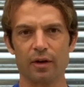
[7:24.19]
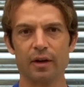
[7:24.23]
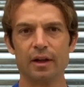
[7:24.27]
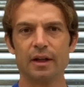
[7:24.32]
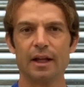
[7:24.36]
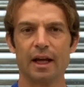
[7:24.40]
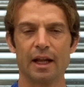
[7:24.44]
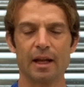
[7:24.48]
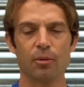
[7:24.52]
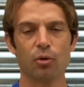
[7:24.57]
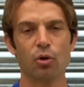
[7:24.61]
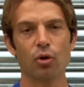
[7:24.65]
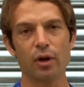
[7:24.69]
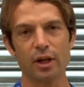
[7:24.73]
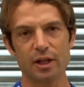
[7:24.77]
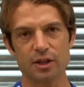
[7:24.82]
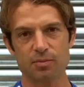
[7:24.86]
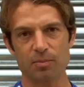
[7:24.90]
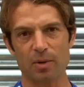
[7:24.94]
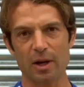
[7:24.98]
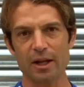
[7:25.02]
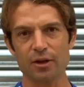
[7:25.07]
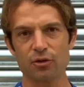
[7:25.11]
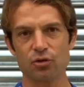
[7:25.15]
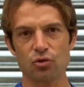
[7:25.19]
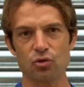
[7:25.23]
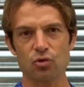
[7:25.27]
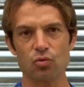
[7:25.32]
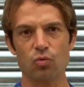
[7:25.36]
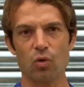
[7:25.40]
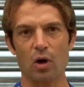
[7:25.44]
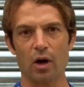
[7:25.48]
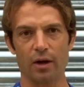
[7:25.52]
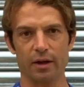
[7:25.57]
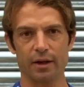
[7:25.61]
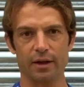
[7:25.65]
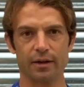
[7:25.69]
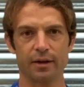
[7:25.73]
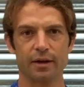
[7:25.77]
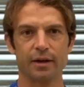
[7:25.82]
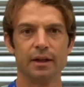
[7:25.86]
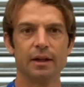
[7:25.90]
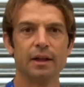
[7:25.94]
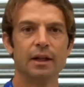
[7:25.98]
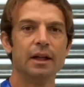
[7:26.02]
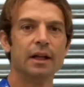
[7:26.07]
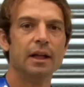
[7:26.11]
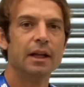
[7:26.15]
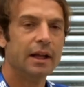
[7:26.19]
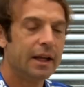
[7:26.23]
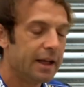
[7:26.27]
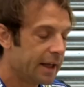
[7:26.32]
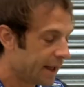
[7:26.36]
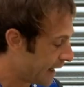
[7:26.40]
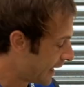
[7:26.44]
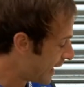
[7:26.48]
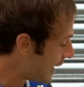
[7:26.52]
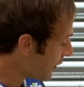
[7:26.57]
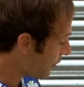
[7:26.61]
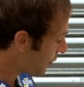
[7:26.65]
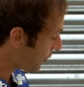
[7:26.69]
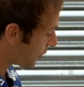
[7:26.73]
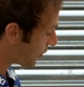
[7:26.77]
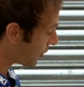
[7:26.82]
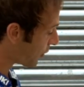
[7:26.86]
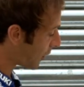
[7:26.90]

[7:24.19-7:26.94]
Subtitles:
And I'm going to explain to you why. If, for